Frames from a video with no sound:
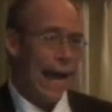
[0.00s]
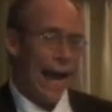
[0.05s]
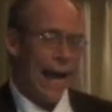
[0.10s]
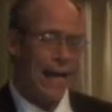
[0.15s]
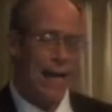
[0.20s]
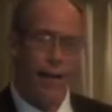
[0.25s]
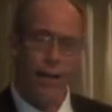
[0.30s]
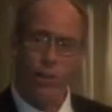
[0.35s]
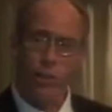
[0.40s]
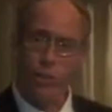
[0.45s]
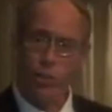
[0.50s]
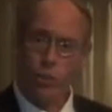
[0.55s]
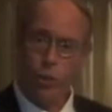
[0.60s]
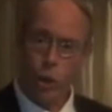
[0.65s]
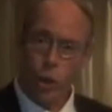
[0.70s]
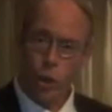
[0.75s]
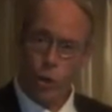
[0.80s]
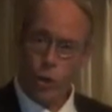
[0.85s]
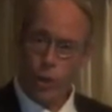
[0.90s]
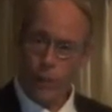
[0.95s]
And I
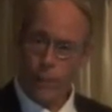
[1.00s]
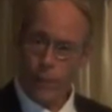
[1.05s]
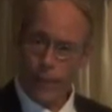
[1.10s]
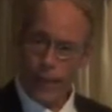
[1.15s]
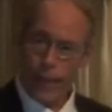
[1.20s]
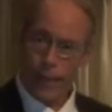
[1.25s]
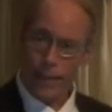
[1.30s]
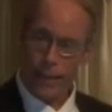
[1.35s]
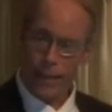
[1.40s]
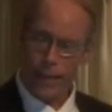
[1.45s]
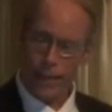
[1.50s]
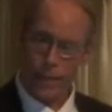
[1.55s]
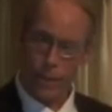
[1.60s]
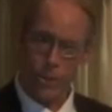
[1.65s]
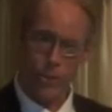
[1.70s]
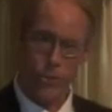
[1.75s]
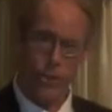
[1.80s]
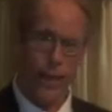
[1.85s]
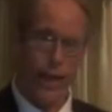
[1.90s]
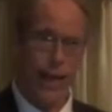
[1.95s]
slowly began to
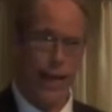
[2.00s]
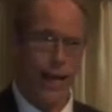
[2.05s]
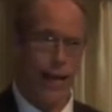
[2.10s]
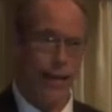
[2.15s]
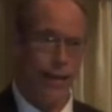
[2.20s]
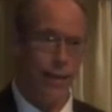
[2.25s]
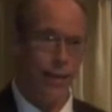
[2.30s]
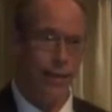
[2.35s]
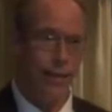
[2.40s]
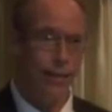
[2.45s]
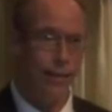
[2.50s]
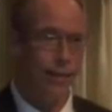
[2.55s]
understand